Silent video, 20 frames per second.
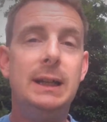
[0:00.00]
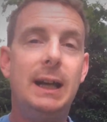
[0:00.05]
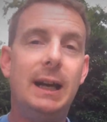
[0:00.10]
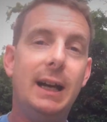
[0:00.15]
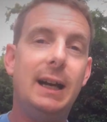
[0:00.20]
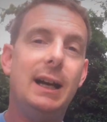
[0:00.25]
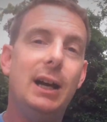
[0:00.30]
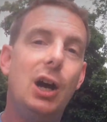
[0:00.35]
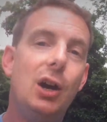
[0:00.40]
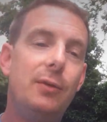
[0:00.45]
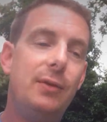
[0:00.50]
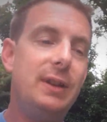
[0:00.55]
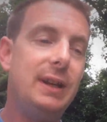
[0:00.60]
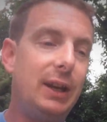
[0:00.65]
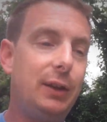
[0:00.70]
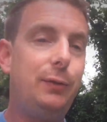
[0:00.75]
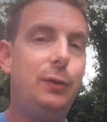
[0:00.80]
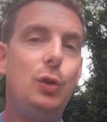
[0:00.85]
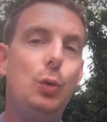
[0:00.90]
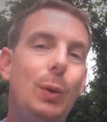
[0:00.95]
Uh, over the
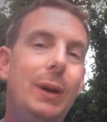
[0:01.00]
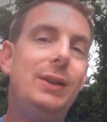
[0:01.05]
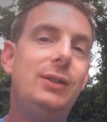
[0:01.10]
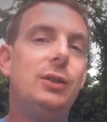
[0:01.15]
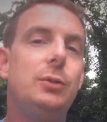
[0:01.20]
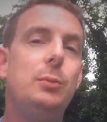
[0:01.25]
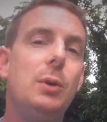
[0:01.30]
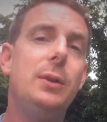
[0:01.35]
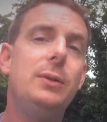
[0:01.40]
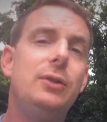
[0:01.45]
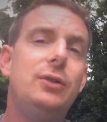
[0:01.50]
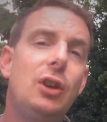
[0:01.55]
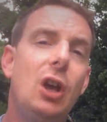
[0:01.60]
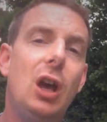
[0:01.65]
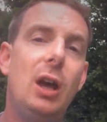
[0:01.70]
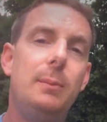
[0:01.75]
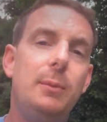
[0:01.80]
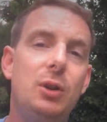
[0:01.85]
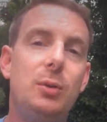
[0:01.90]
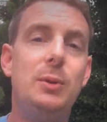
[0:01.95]
next few weeks and months
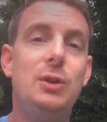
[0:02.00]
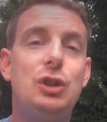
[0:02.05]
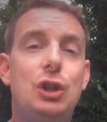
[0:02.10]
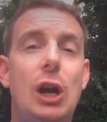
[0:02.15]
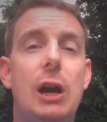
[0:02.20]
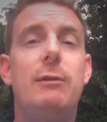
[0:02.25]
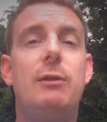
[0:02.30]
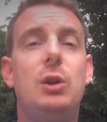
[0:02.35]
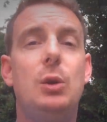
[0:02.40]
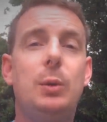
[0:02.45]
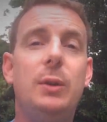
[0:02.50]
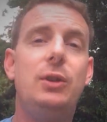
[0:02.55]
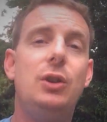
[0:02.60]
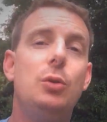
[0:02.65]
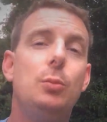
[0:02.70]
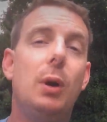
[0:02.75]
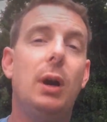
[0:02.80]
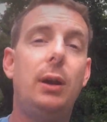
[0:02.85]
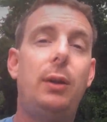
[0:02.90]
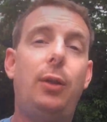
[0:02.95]
I'm going to be sharing with
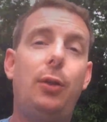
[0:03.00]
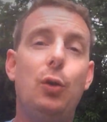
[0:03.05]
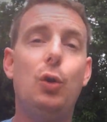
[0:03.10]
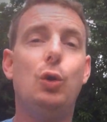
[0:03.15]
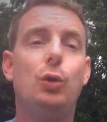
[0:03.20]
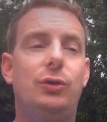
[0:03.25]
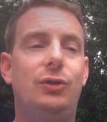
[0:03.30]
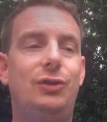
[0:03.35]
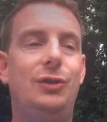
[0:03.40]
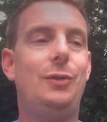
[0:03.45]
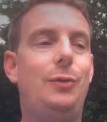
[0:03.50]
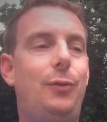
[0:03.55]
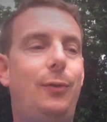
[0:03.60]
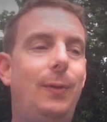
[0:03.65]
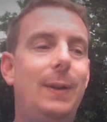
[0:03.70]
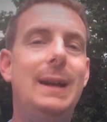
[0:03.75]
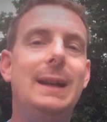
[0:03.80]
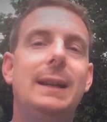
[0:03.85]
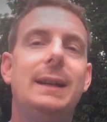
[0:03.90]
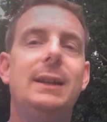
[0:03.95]
you my thoughts,
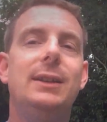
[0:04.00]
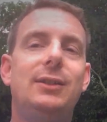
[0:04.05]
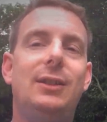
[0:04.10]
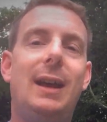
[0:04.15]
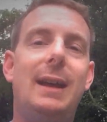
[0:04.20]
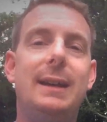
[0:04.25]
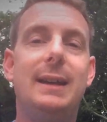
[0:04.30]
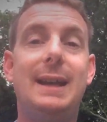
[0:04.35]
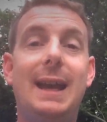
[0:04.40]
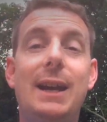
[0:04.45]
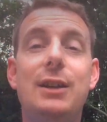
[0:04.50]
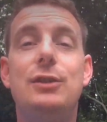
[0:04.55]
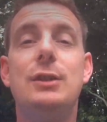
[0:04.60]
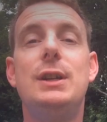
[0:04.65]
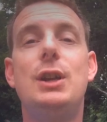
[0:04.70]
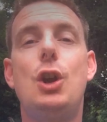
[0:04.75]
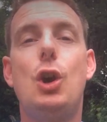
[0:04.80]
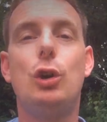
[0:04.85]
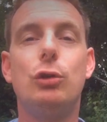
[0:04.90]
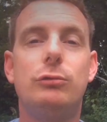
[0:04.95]
feelings and
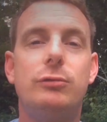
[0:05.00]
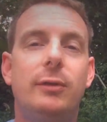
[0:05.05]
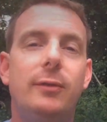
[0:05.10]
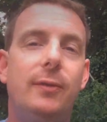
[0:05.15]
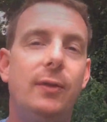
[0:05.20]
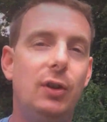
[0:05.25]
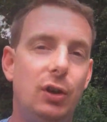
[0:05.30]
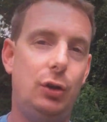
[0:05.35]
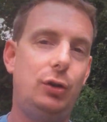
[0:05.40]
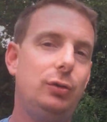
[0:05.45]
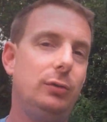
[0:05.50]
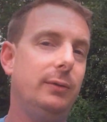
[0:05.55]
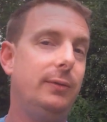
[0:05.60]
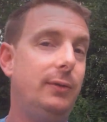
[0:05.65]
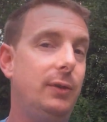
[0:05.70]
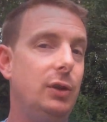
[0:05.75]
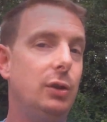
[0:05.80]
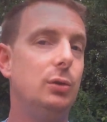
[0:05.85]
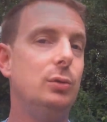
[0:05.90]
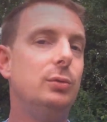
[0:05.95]
occasionally controversial
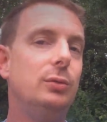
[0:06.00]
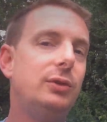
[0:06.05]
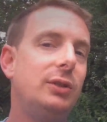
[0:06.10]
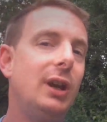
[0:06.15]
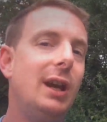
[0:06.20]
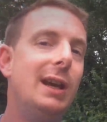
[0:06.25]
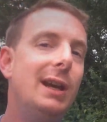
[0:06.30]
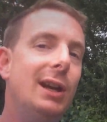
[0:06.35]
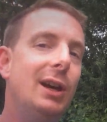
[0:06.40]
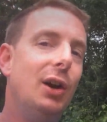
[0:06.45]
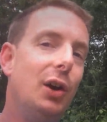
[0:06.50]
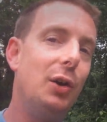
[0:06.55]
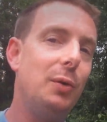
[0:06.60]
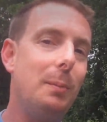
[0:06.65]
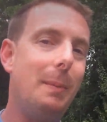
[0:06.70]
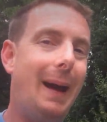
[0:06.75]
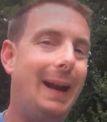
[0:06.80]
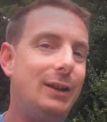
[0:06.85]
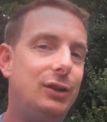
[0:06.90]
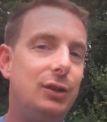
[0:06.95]
views
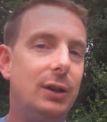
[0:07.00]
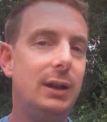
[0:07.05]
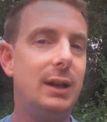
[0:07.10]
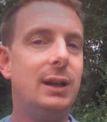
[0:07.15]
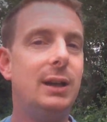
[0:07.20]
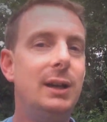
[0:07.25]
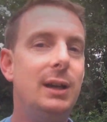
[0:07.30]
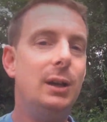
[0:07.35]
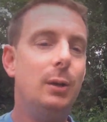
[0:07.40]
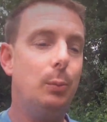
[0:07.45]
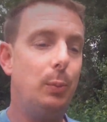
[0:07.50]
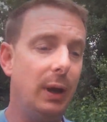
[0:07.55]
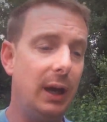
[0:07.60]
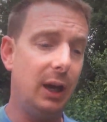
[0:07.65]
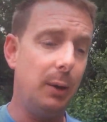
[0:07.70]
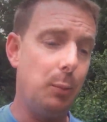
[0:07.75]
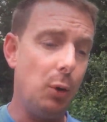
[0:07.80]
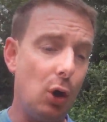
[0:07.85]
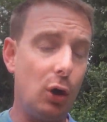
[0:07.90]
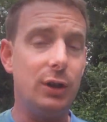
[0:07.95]
on magic,
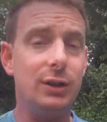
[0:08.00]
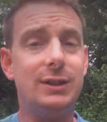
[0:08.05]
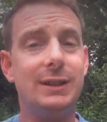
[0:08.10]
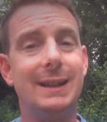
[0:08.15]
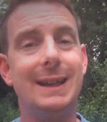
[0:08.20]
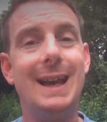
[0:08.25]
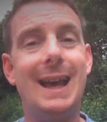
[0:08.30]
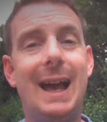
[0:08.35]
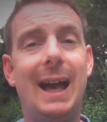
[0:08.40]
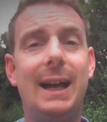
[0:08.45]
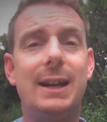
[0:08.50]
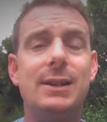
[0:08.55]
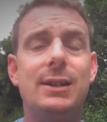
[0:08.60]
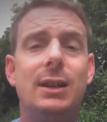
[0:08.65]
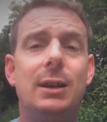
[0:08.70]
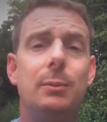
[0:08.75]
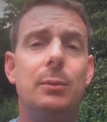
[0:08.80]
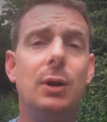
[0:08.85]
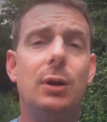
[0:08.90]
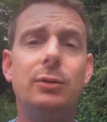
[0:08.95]
pickpocketing and
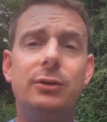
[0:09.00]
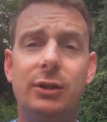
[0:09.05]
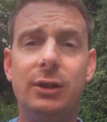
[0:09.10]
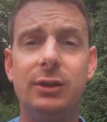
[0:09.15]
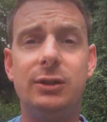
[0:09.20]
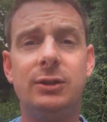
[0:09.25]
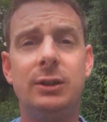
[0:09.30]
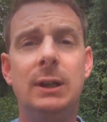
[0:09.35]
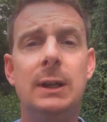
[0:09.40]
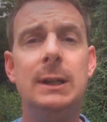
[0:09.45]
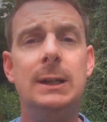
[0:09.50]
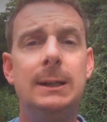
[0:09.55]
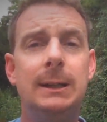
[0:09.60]
hypnosis.